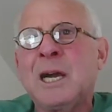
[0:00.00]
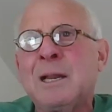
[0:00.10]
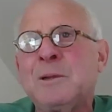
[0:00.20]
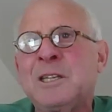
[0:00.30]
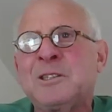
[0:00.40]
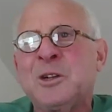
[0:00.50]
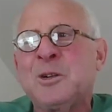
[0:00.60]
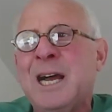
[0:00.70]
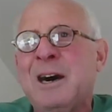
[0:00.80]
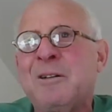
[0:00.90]
economy to
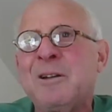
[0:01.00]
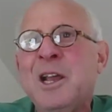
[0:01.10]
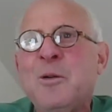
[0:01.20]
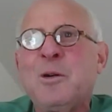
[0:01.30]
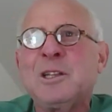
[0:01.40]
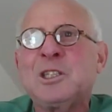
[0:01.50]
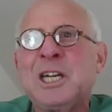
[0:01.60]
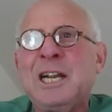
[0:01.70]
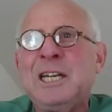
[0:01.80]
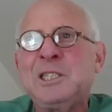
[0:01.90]
turn down, well, the
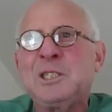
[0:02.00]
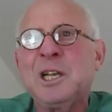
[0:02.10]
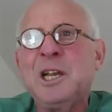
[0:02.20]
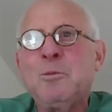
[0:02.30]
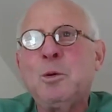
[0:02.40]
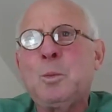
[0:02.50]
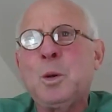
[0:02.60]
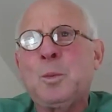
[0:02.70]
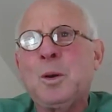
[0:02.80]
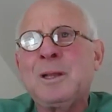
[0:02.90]
Chinese would
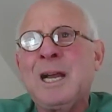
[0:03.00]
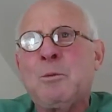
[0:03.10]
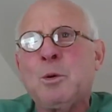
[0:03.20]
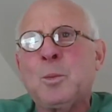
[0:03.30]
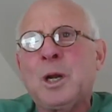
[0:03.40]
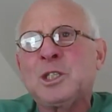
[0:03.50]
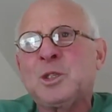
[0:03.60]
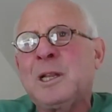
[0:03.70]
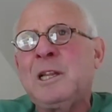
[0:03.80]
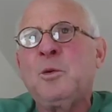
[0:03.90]
put downward
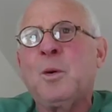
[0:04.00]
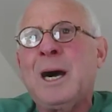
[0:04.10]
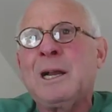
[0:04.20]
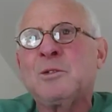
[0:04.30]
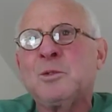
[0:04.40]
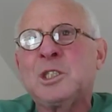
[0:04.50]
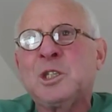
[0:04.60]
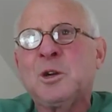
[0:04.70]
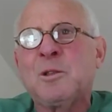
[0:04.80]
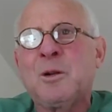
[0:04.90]
pressure on the yuan to
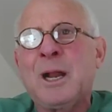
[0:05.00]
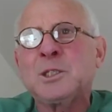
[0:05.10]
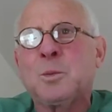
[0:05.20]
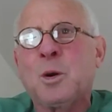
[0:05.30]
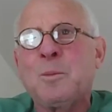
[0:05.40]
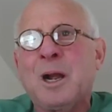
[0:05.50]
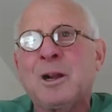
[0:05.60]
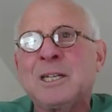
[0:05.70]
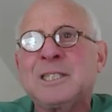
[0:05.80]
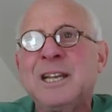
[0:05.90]
ensure their export
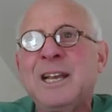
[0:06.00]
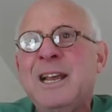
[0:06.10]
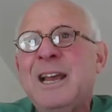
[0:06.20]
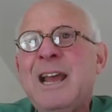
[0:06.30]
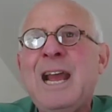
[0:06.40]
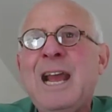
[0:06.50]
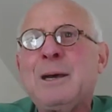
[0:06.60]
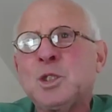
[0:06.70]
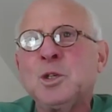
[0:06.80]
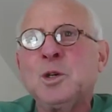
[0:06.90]
markets.
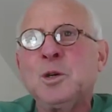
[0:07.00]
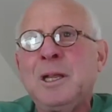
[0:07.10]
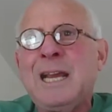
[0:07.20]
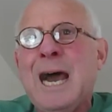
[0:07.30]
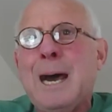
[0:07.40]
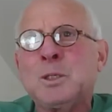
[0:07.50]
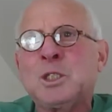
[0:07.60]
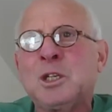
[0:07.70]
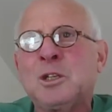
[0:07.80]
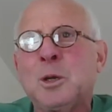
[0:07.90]
Absolutely the
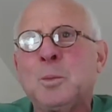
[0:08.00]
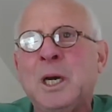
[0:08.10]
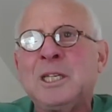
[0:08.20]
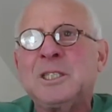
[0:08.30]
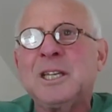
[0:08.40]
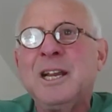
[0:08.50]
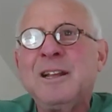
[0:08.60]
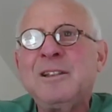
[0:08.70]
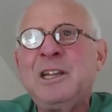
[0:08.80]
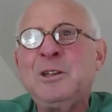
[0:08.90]
opposite took place.
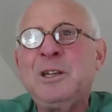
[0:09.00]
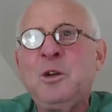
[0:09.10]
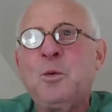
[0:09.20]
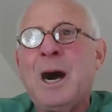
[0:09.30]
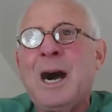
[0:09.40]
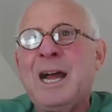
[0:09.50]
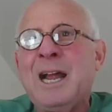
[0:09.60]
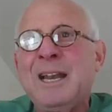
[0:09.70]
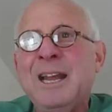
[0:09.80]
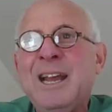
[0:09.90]
The
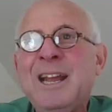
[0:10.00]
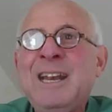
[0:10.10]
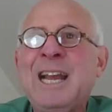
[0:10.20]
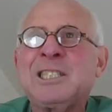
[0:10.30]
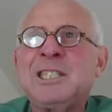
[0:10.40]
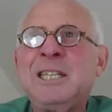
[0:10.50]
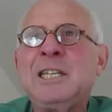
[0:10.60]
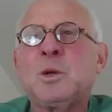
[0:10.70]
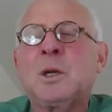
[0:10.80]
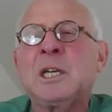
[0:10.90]
yuan next to the
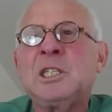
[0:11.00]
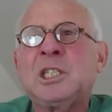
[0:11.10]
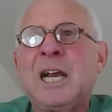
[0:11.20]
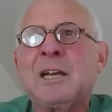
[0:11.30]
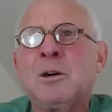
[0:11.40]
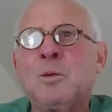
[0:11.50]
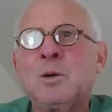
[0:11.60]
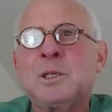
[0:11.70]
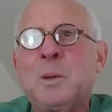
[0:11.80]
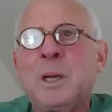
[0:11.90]
Israeli shekel
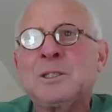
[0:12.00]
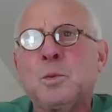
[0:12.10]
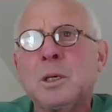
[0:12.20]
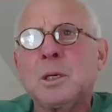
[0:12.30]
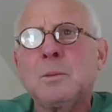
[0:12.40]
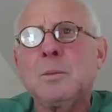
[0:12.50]
was the best